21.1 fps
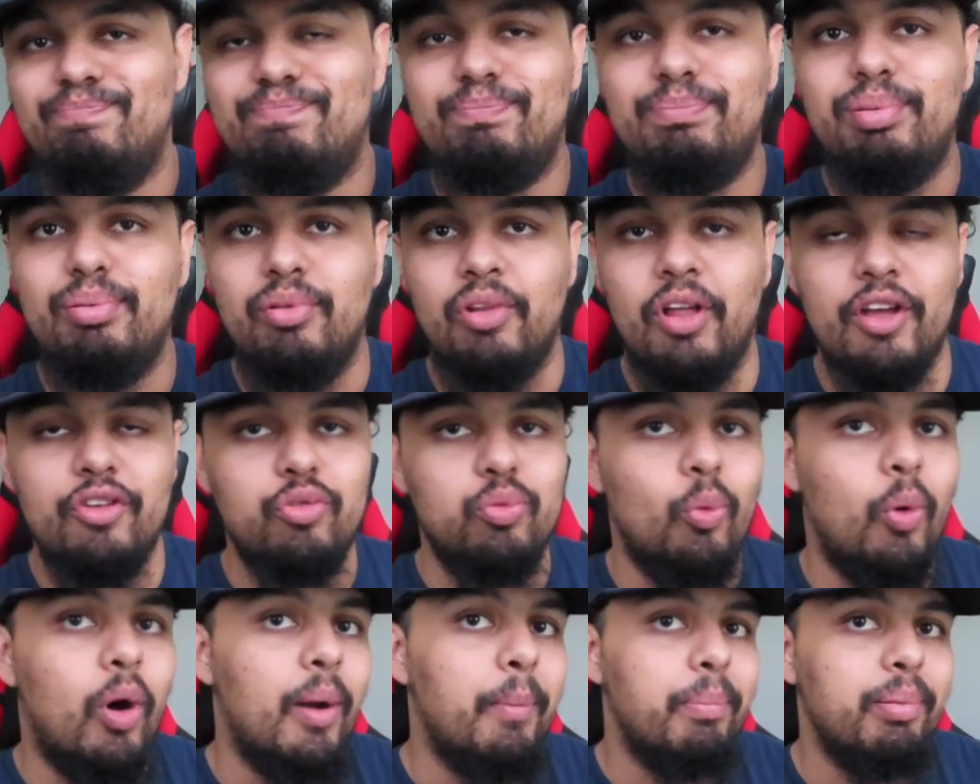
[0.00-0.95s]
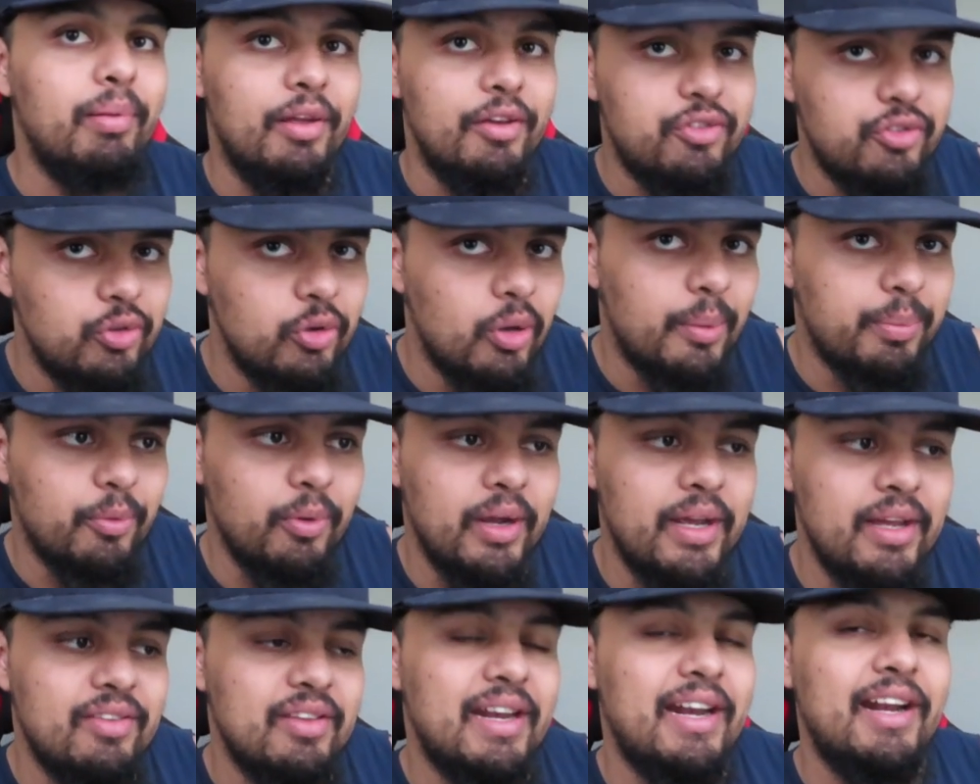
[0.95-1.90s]
+1, +2
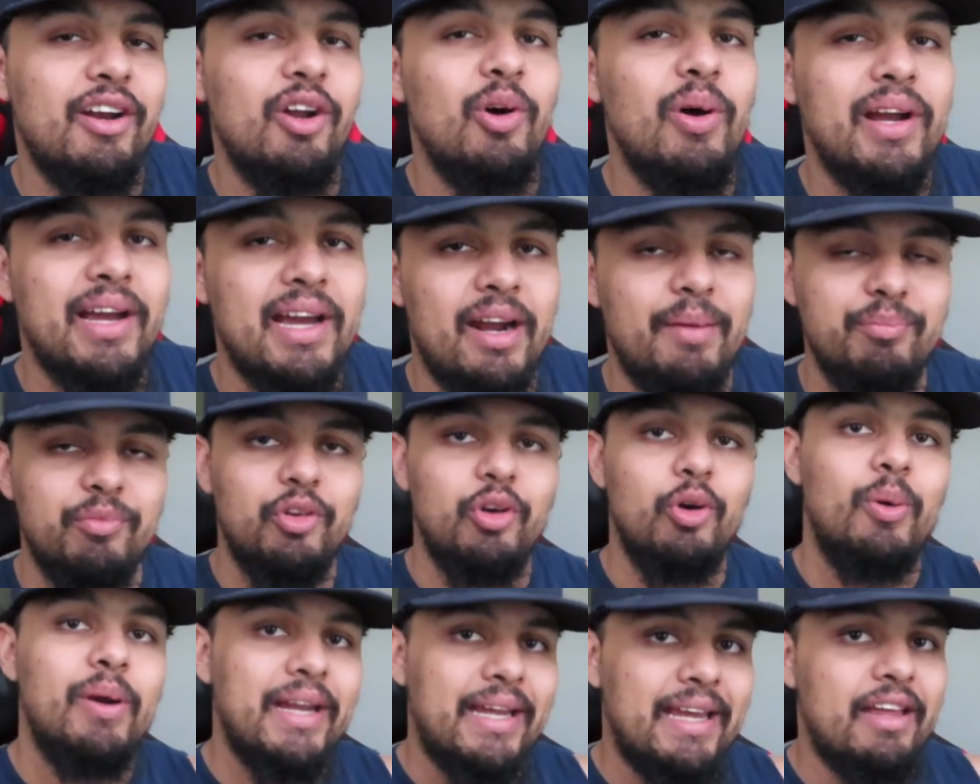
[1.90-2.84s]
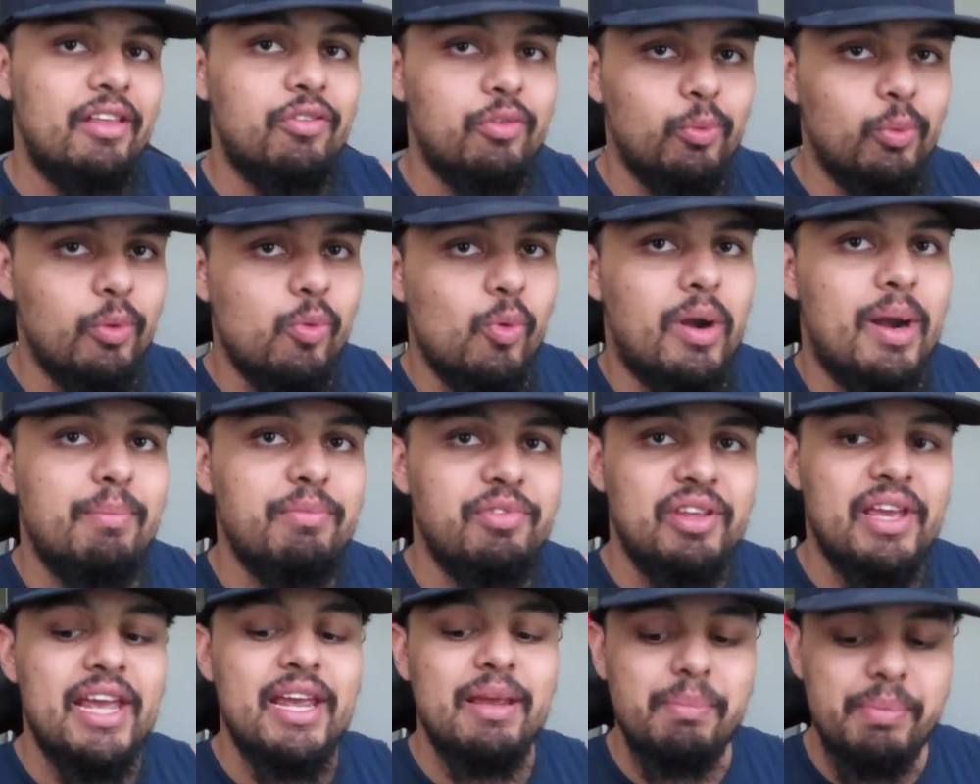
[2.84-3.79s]
upgrades. And I know I kind of going against with what I'm
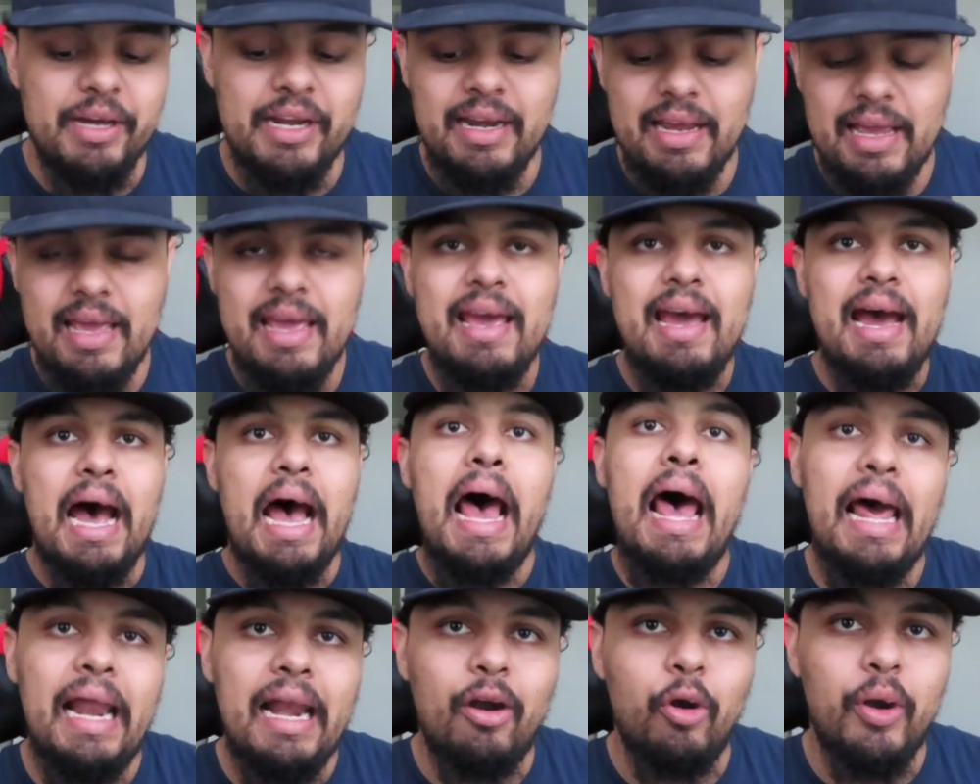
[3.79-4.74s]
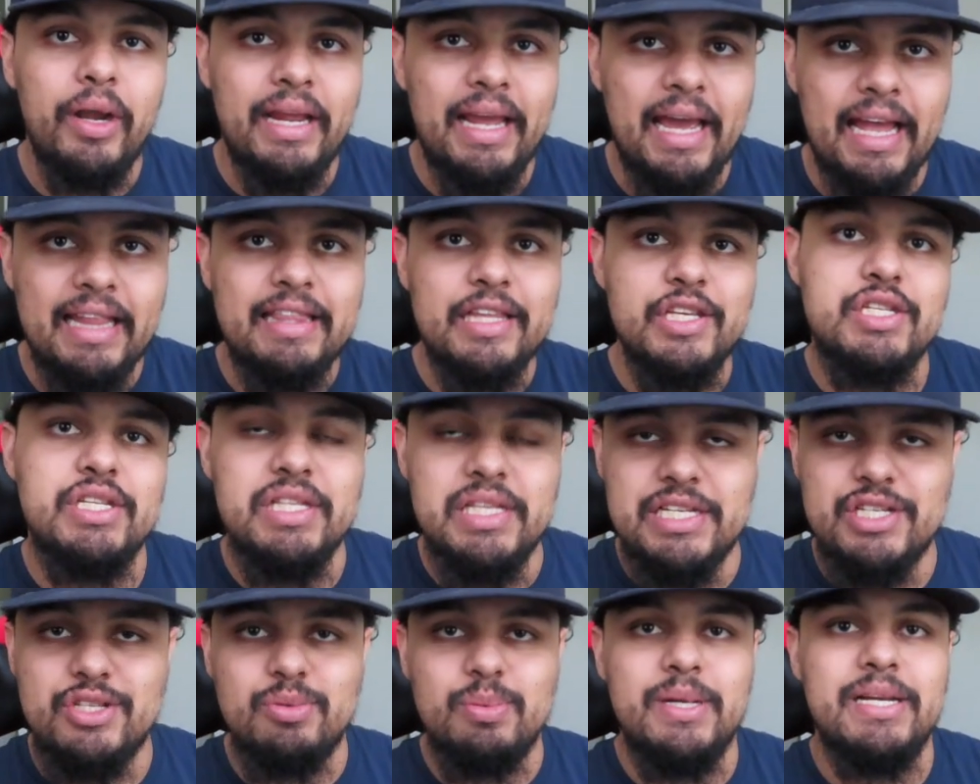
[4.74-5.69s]
saying, but I had already had this
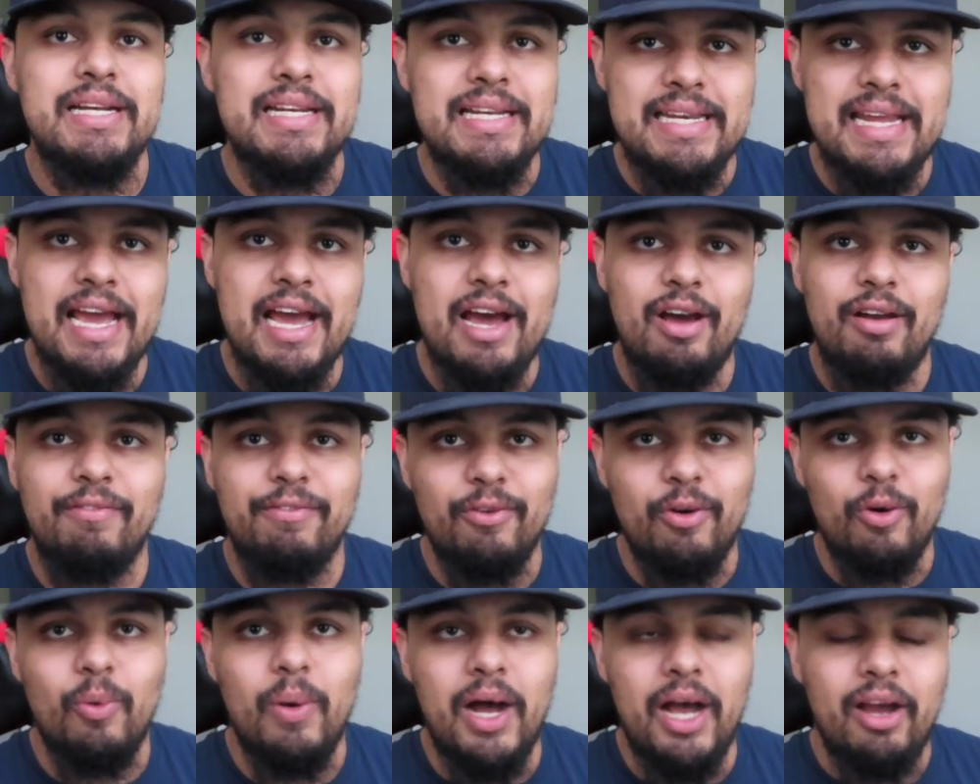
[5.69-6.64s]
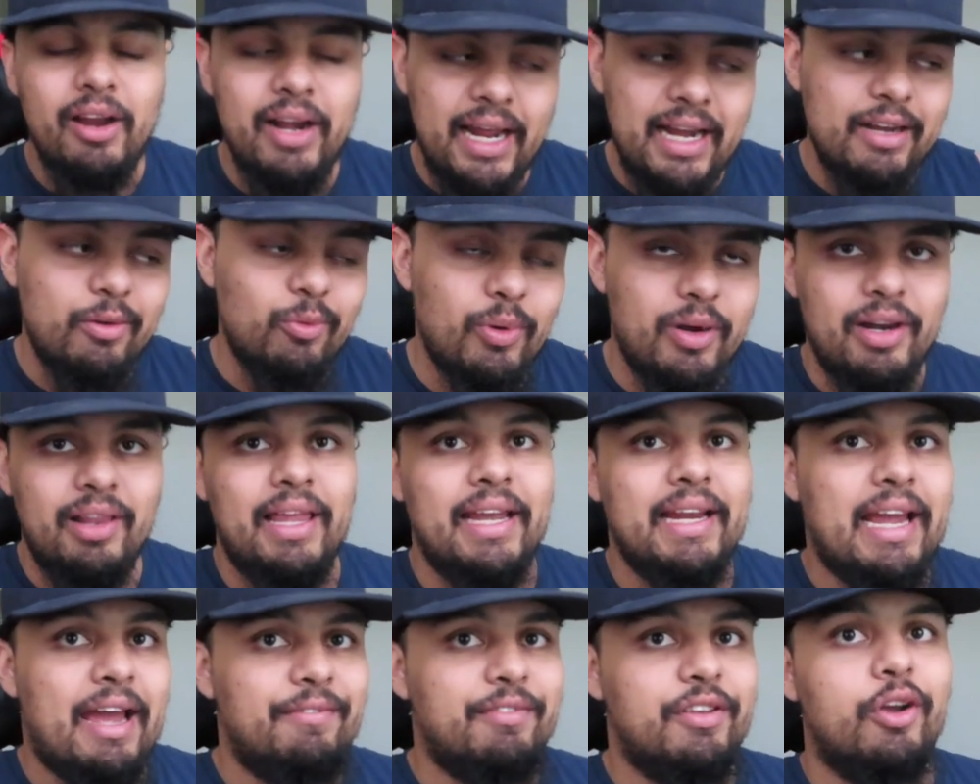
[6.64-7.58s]
list written down for a while, and I didn't want to like
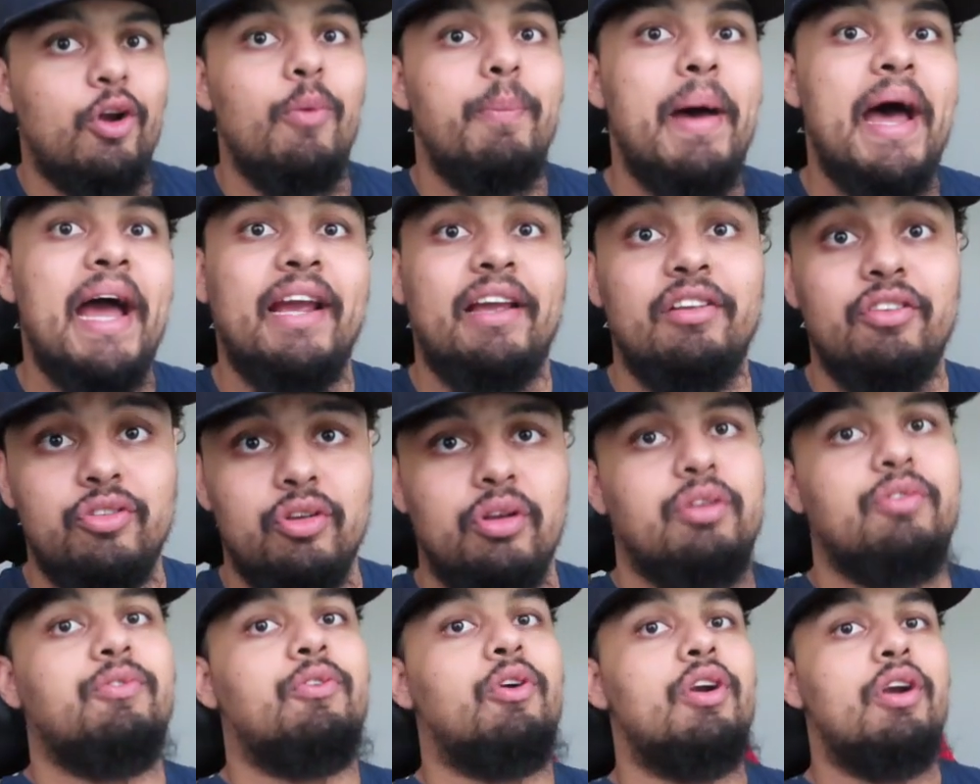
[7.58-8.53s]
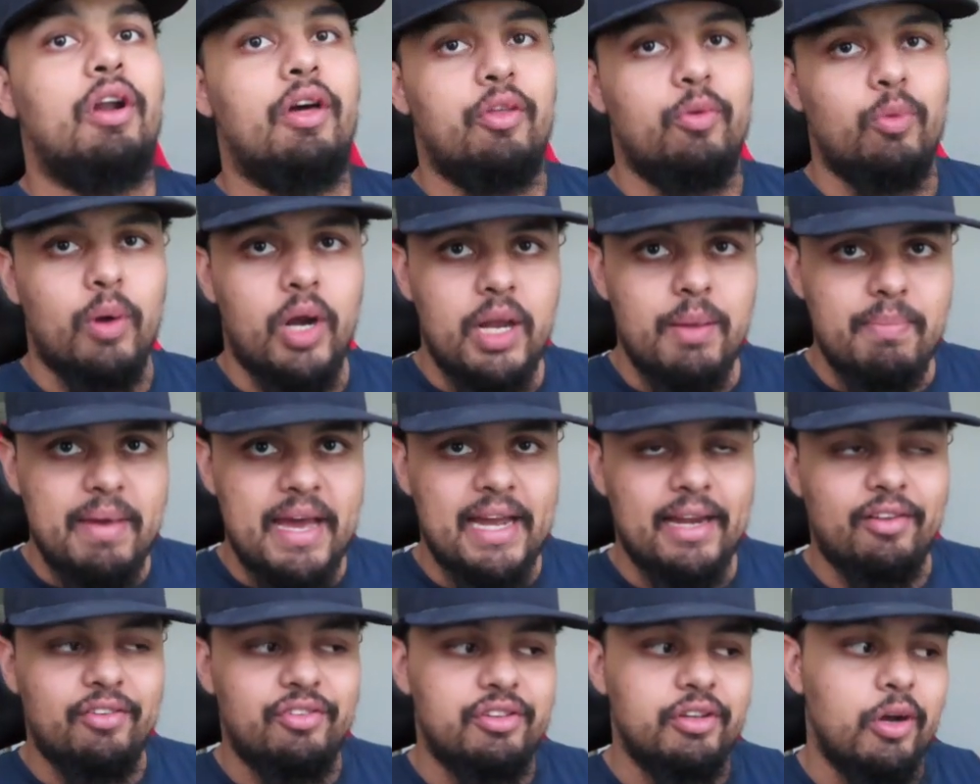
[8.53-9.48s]
have to go back and search for another running
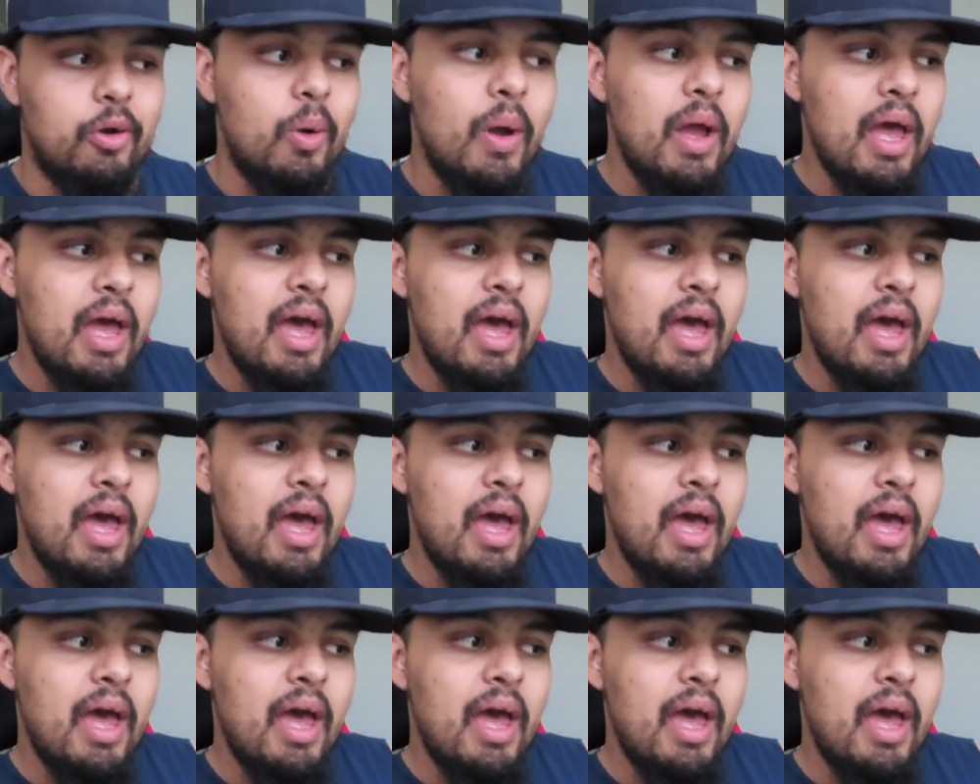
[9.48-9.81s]
back. So